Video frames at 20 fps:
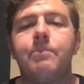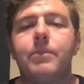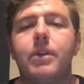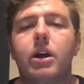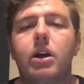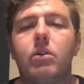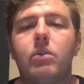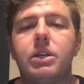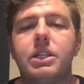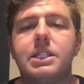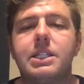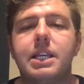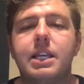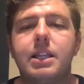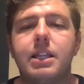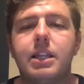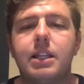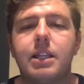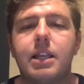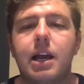uh, we see
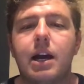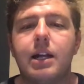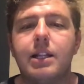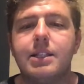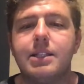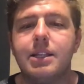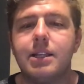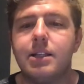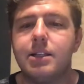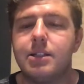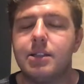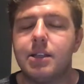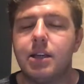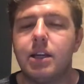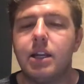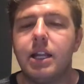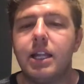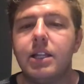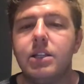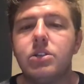that God sent his
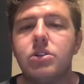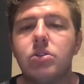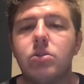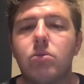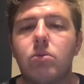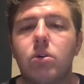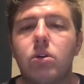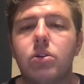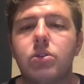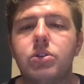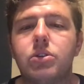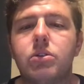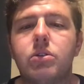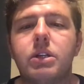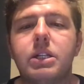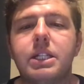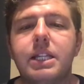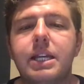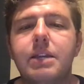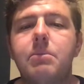son into the world to
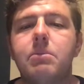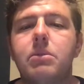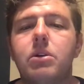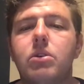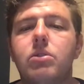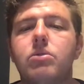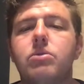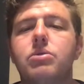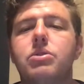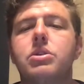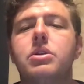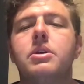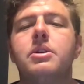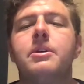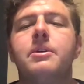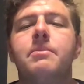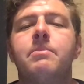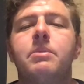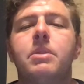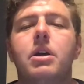redeem those
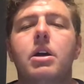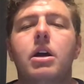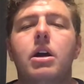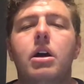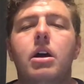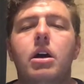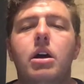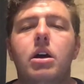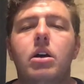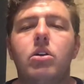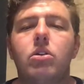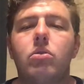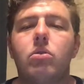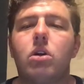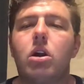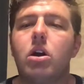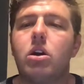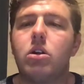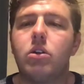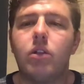uh, who
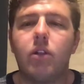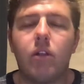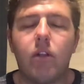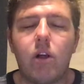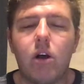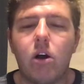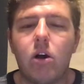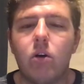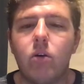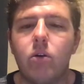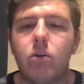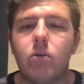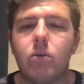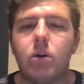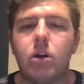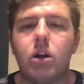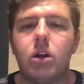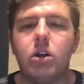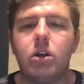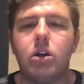were under the law, who
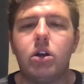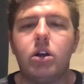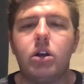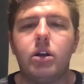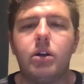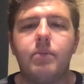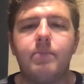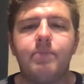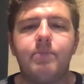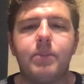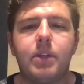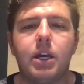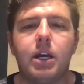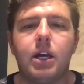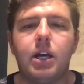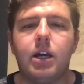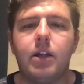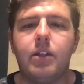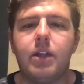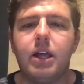were under
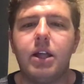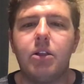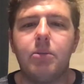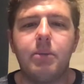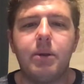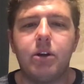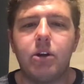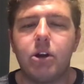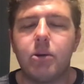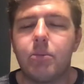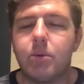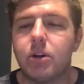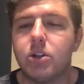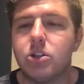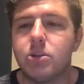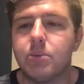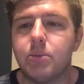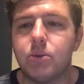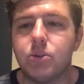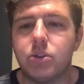uh, the elementary
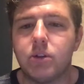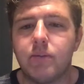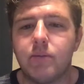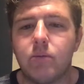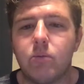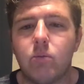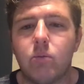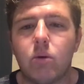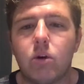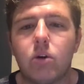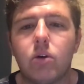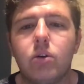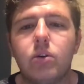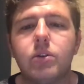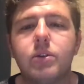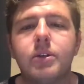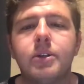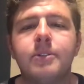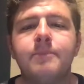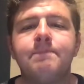principles of the
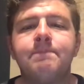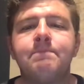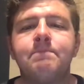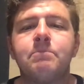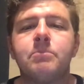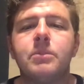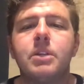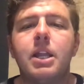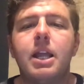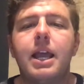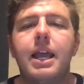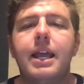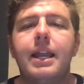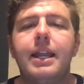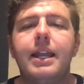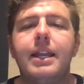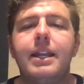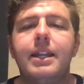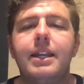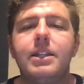world. And
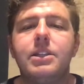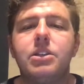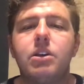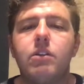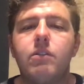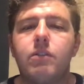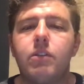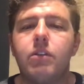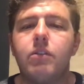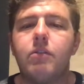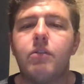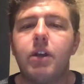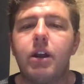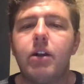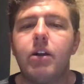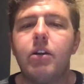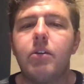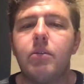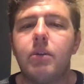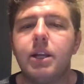he did so for the
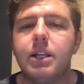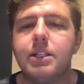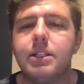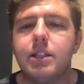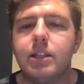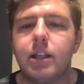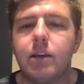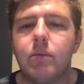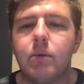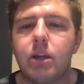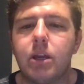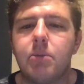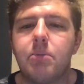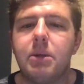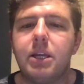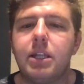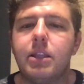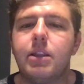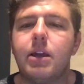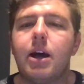very reason that we could
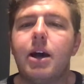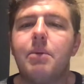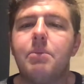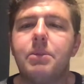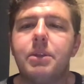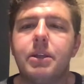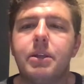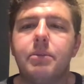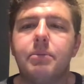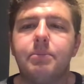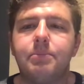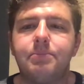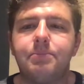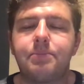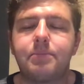be adopted,